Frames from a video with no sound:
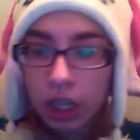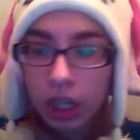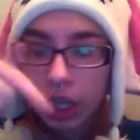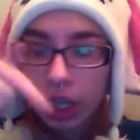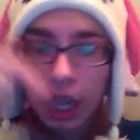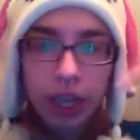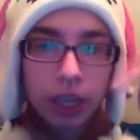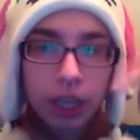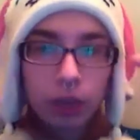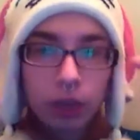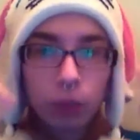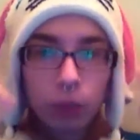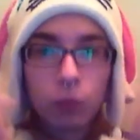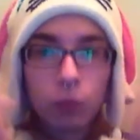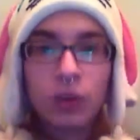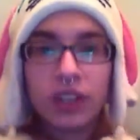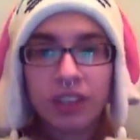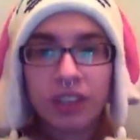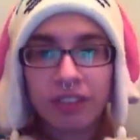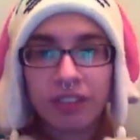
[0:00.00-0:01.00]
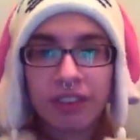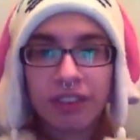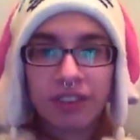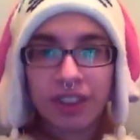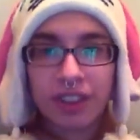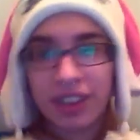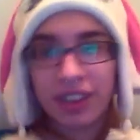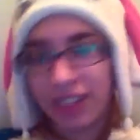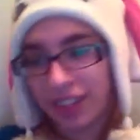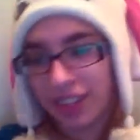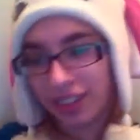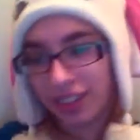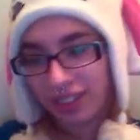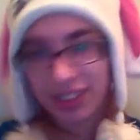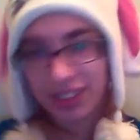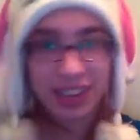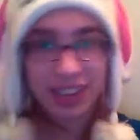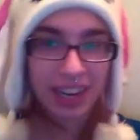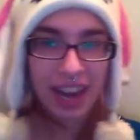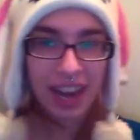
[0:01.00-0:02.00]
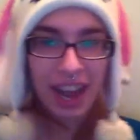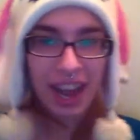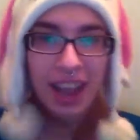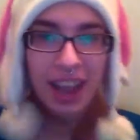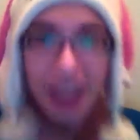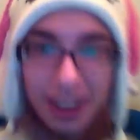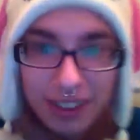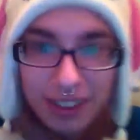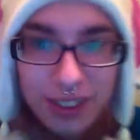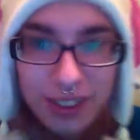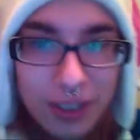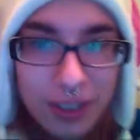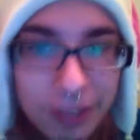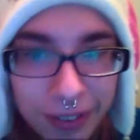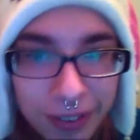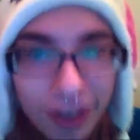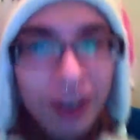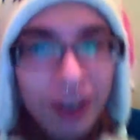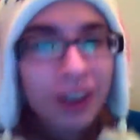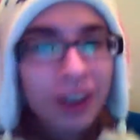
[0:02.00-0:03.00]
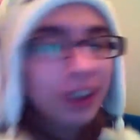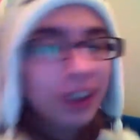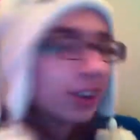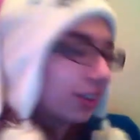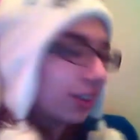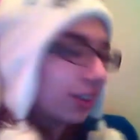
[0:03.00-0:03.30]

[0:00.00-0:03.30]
like what your favorite thing is that I got so far.